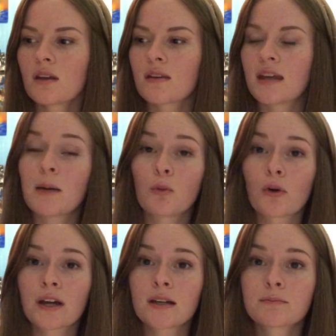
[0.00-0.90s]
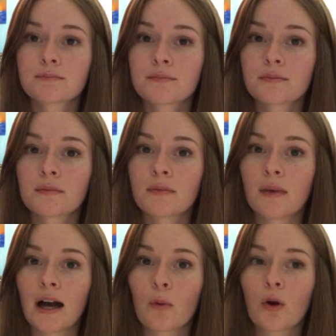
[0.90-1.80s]
That morning,
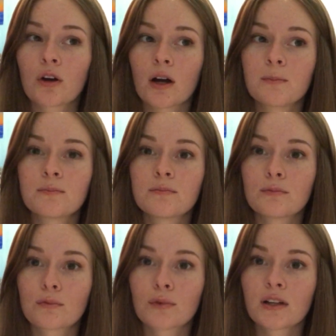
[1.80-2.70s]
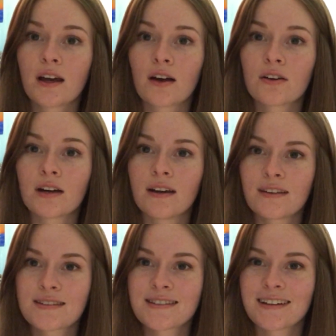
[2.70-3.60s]
I woke up really hungry
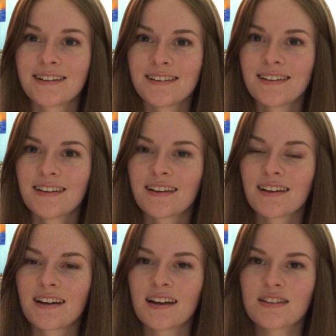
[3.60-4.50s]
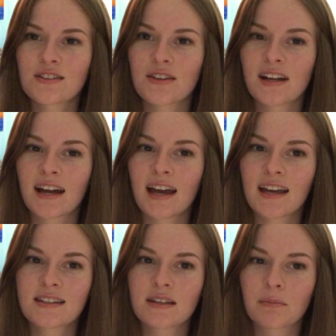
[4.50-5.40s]
still. And so then I
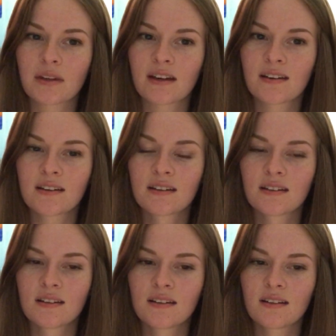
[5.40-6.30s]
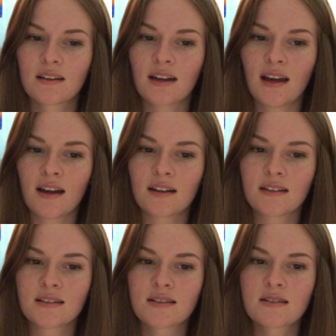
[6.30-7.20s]
ate something,
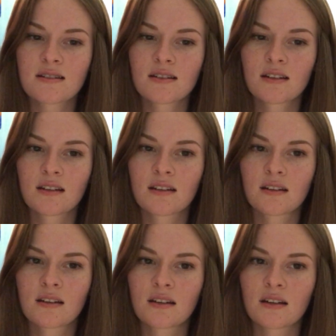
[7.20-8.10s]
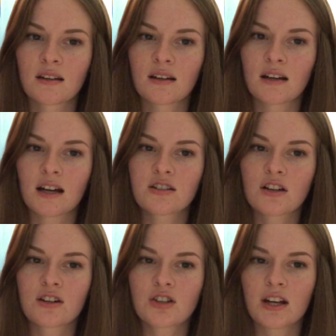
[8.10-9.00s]
and I
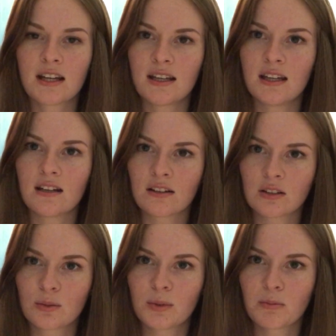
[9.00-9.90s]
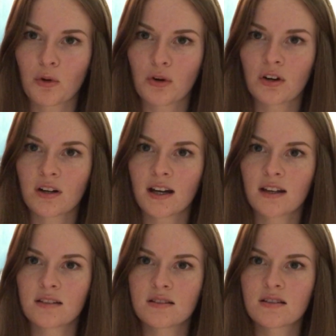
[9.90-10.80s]
started trying to eat a little bit more
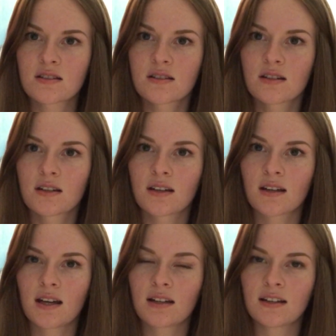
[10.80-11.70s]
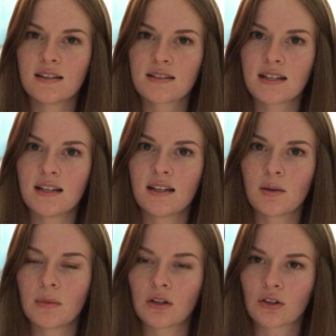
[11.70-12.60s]
and at least eat a
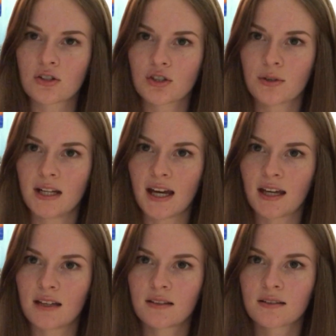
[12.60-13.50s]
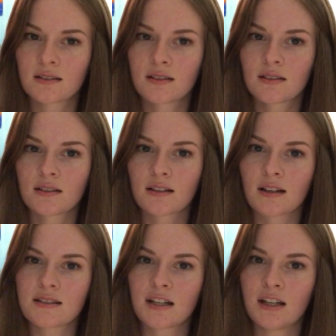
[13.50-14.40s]
meal or two a day,
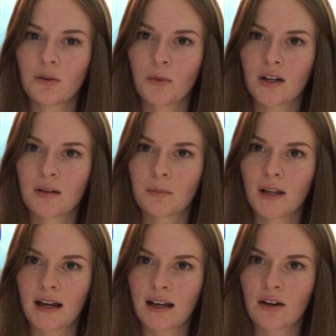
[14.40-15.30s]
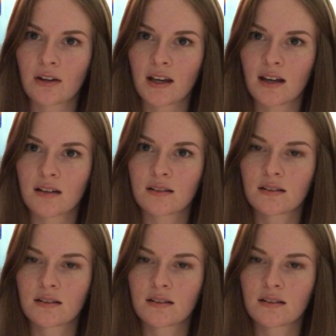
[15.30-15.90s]
because I didn't want to black out again.